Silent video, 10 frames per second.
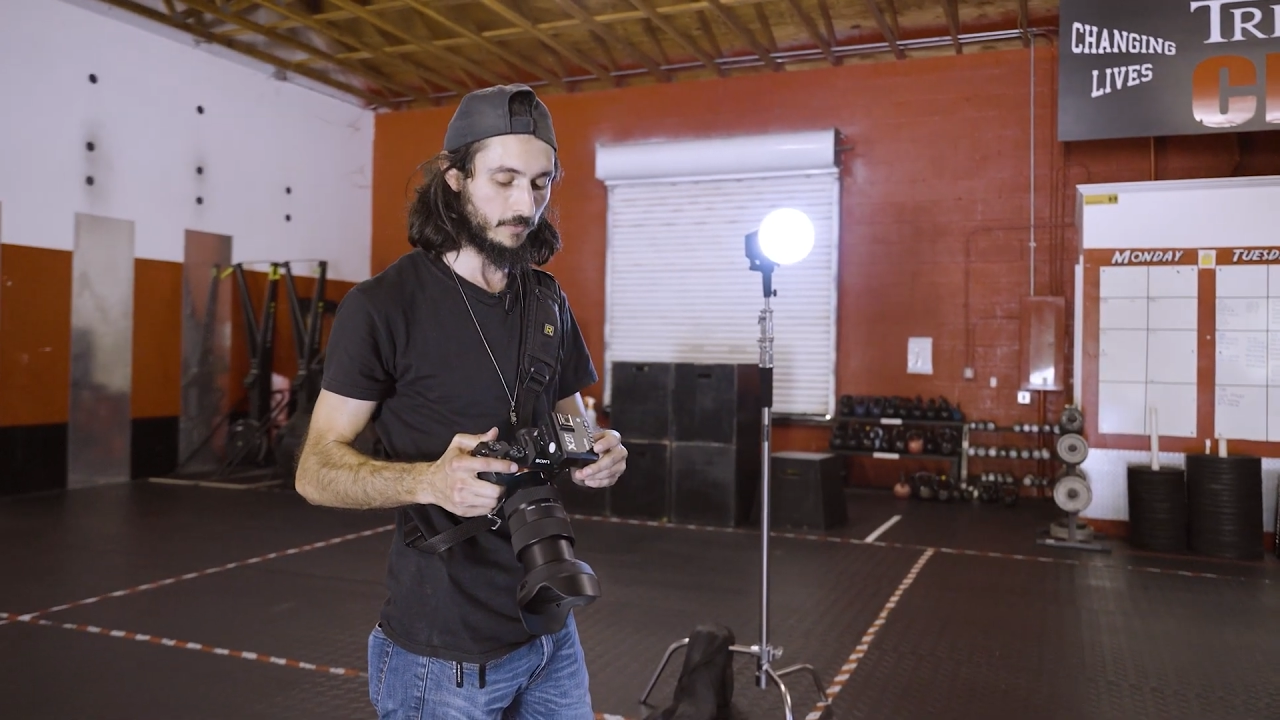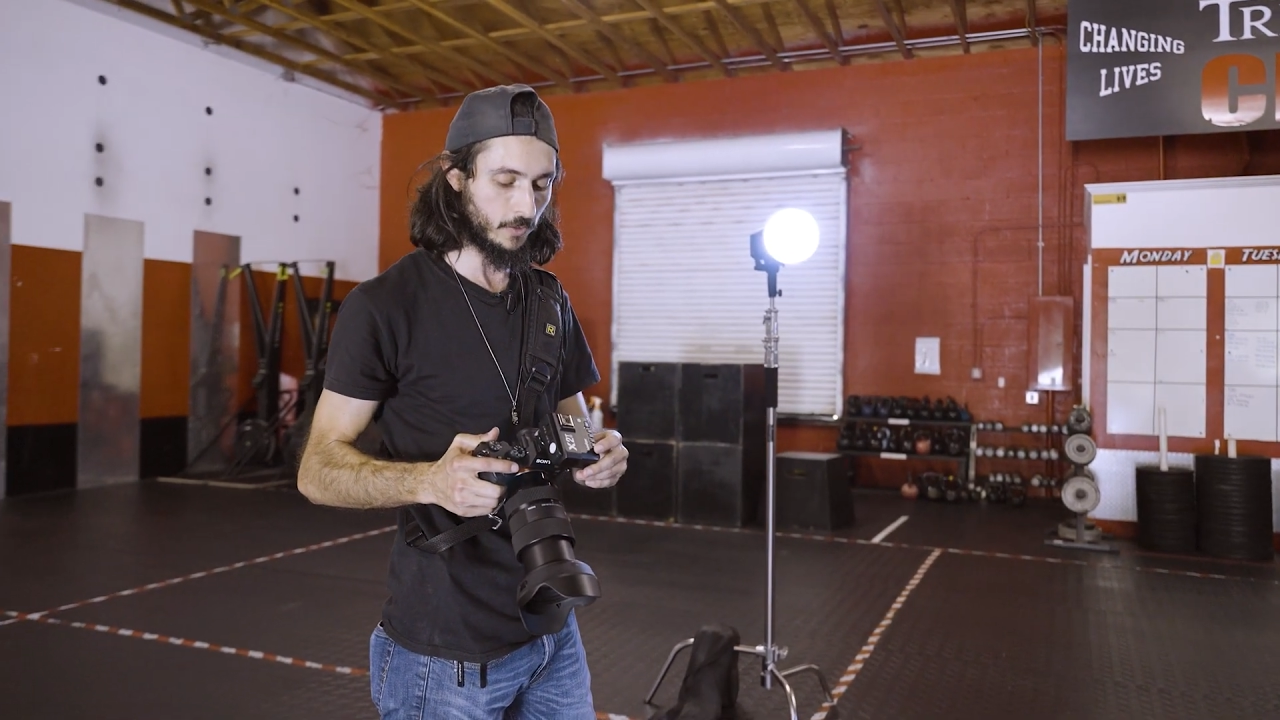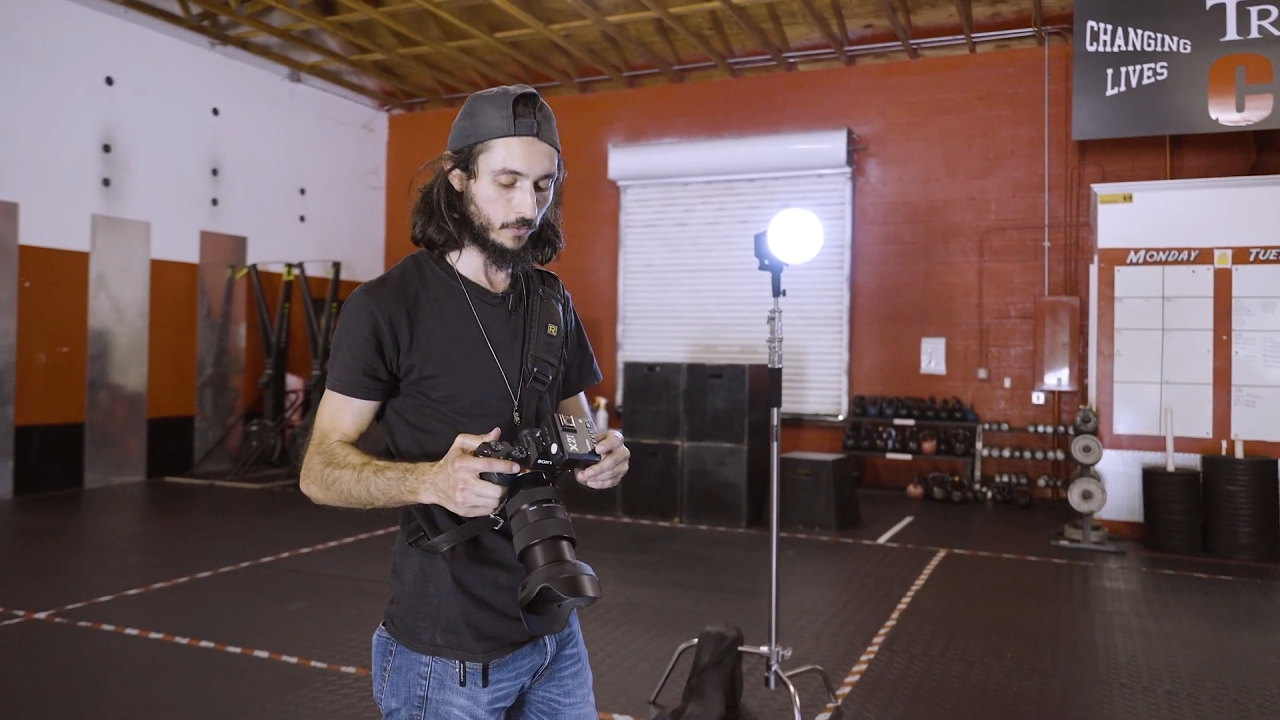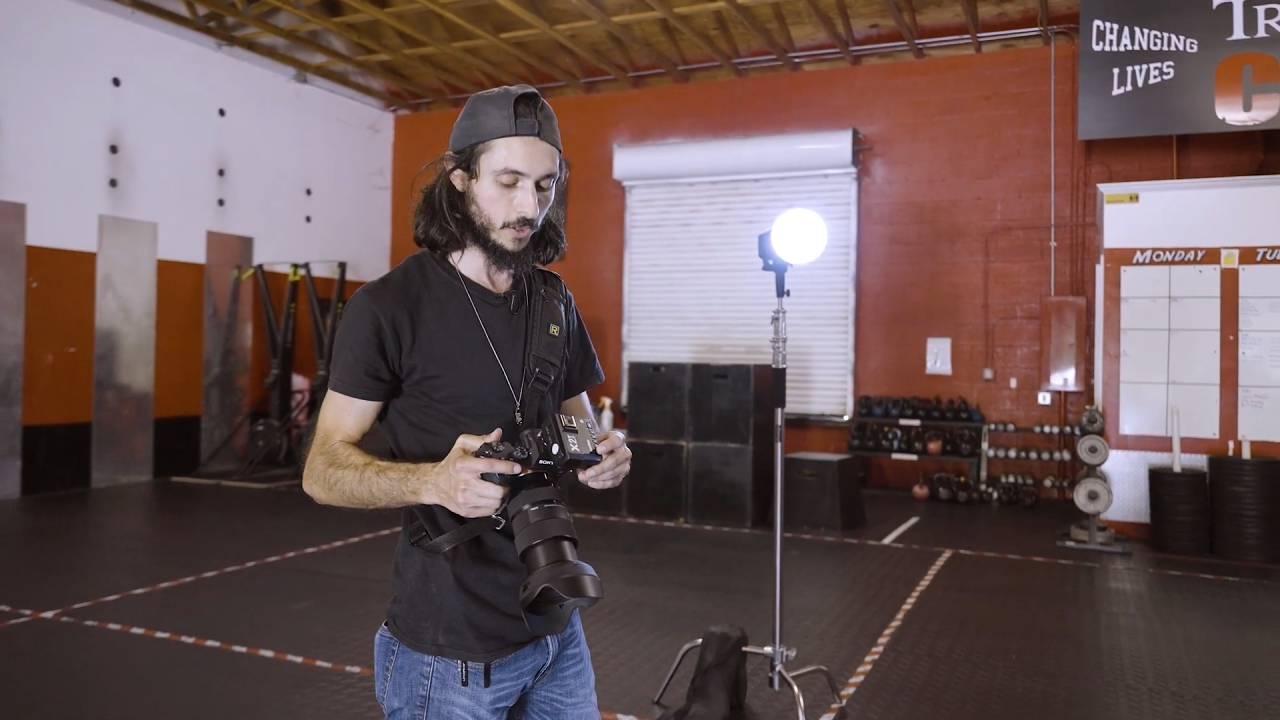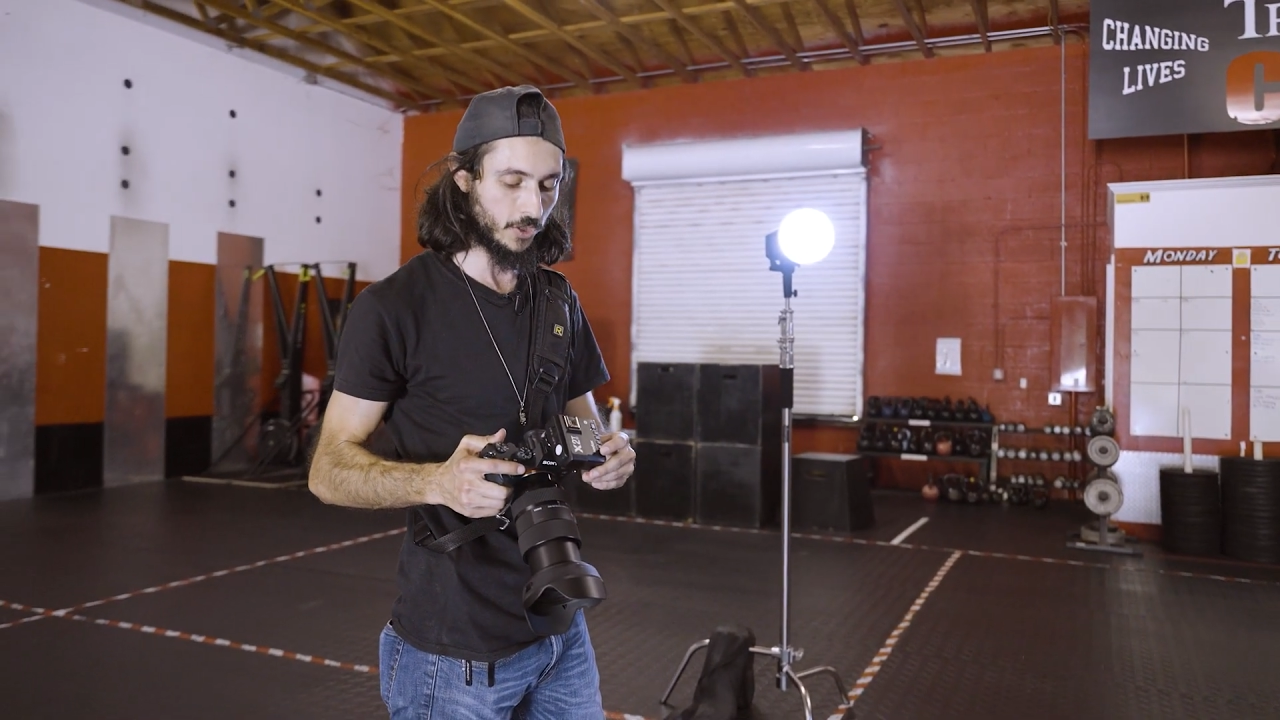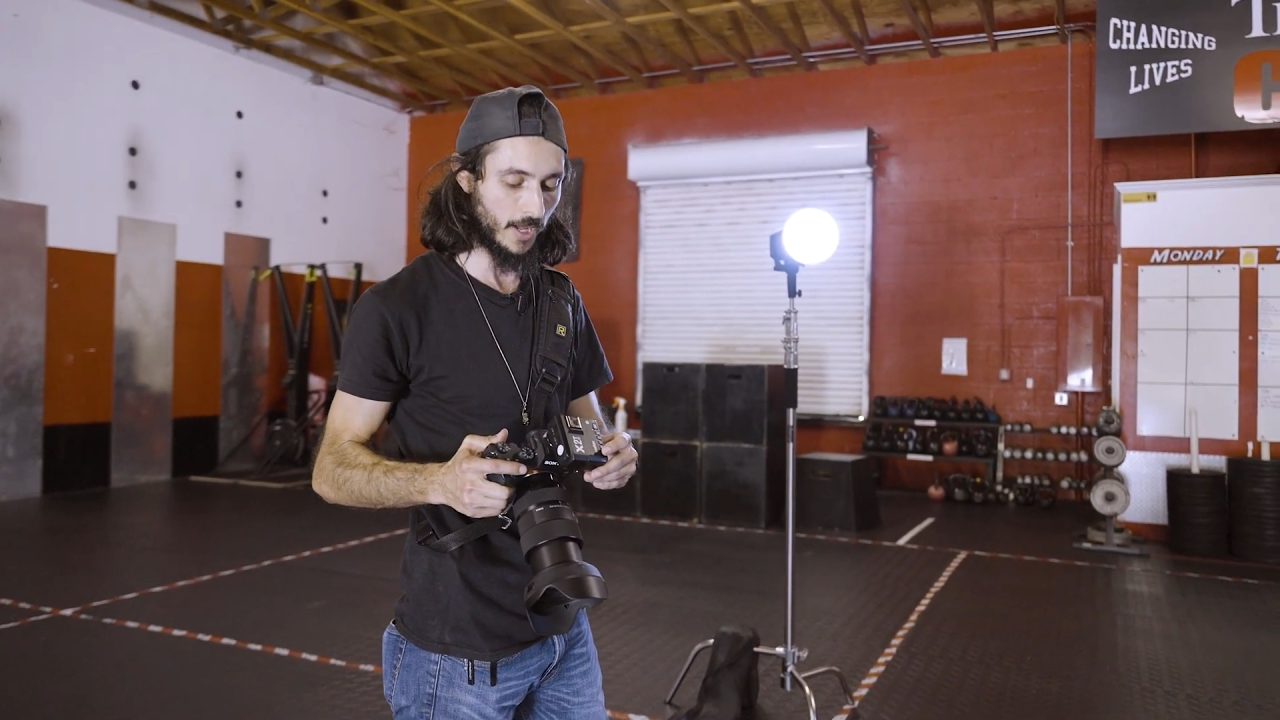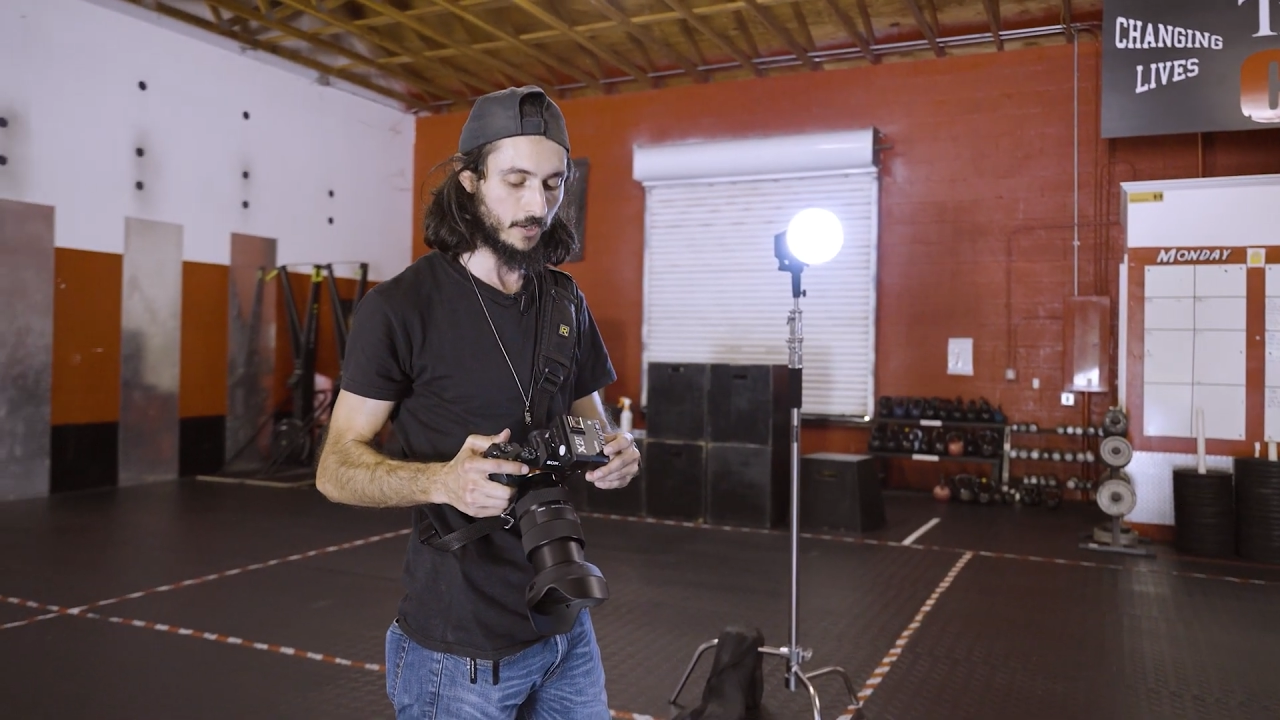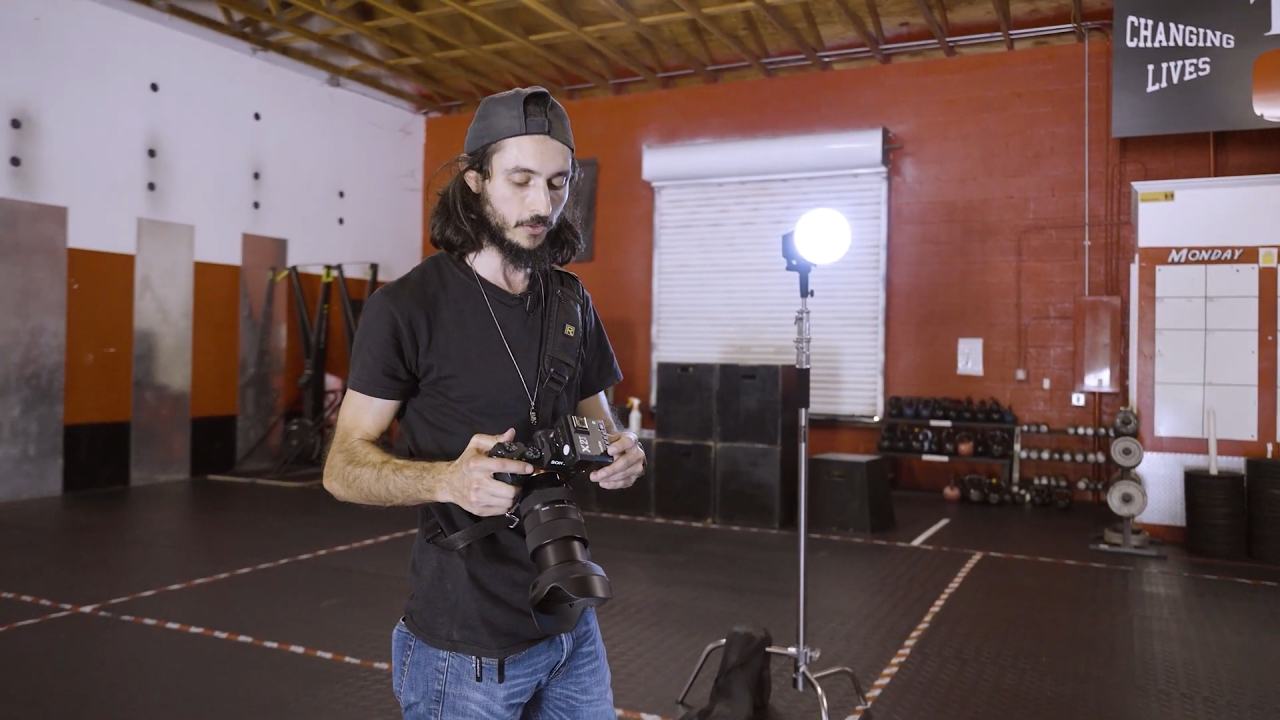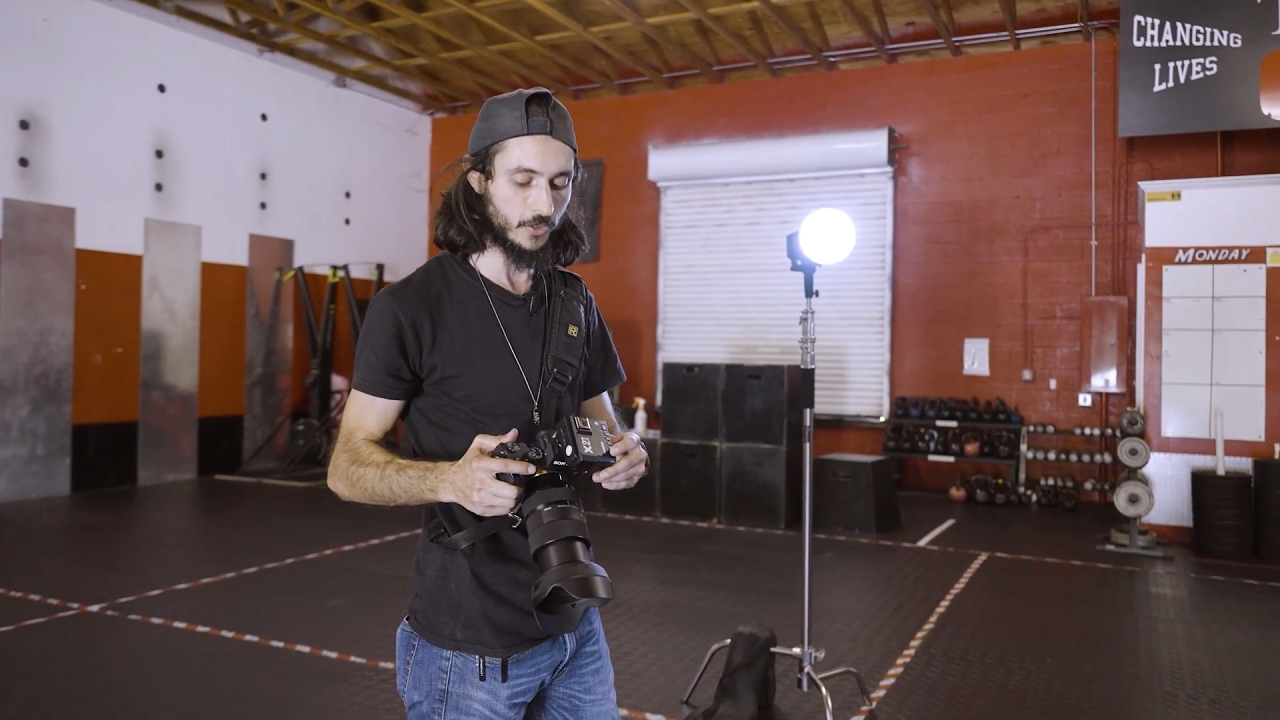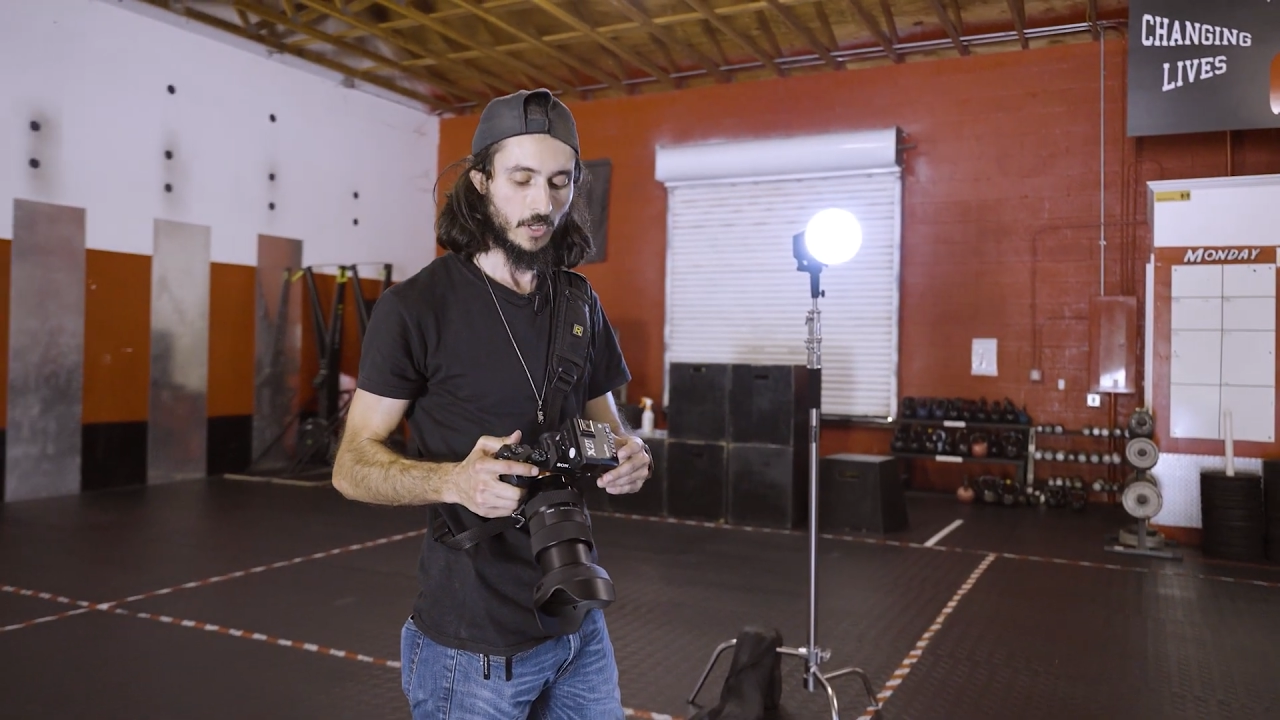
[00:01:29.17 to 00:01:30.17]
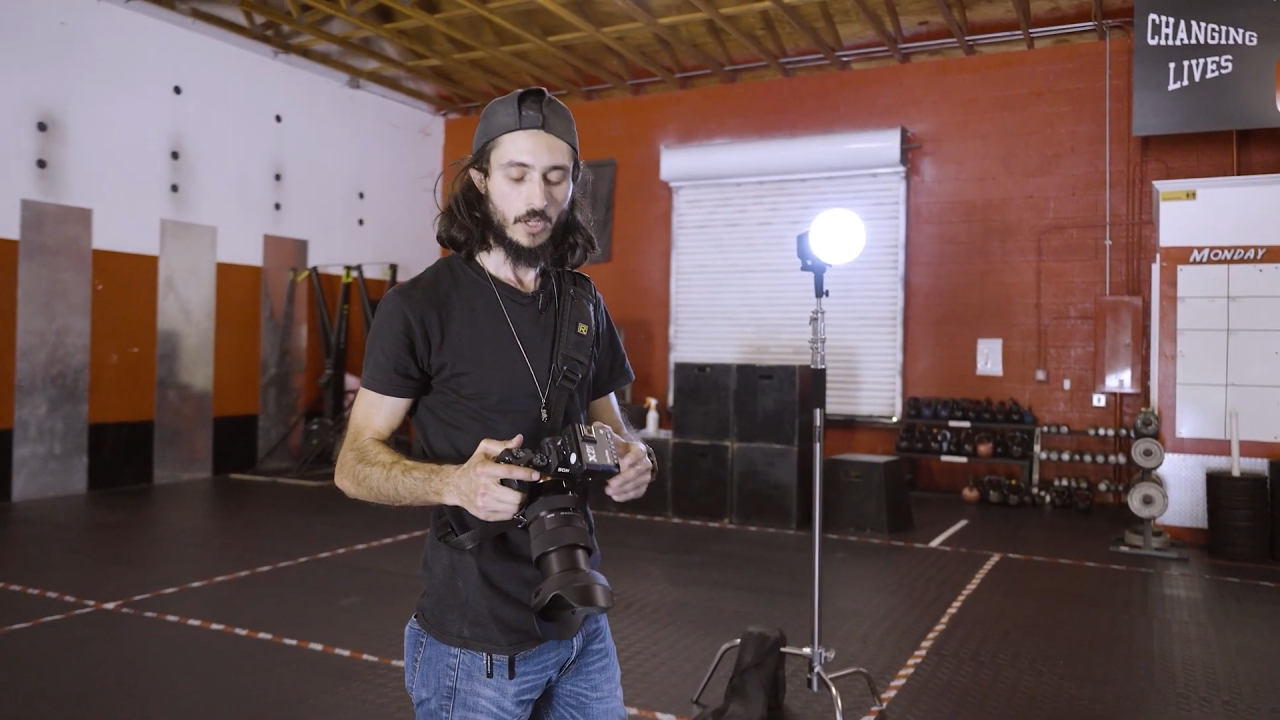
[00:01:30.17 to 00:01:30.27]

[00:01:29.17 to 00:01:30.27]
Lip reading: different channels,